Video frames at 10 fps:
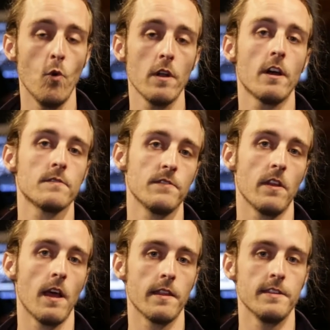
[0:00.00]
one-offs of a
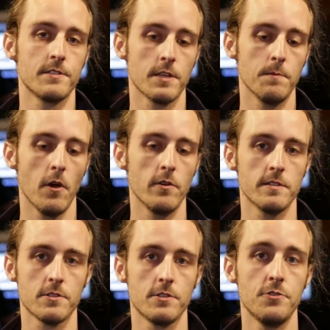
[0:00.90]
lot of these
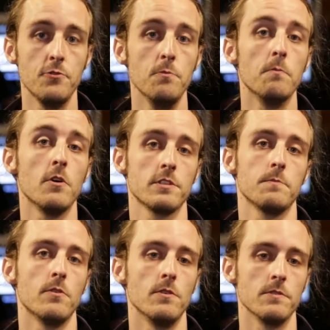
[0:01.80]
components to
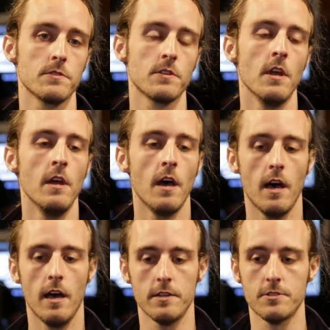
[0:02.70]
multiples.
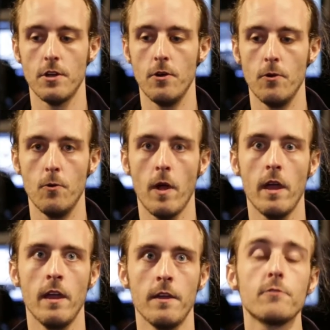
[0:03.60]
So
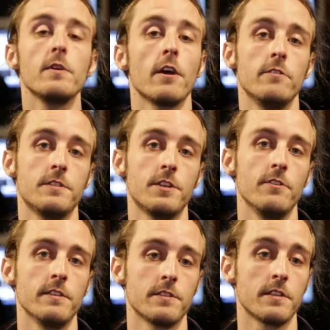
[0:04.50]
a 300
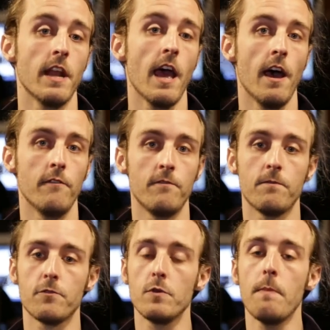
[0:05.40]
series is going to have
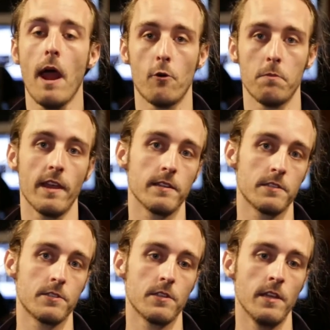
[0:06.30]
3 power plants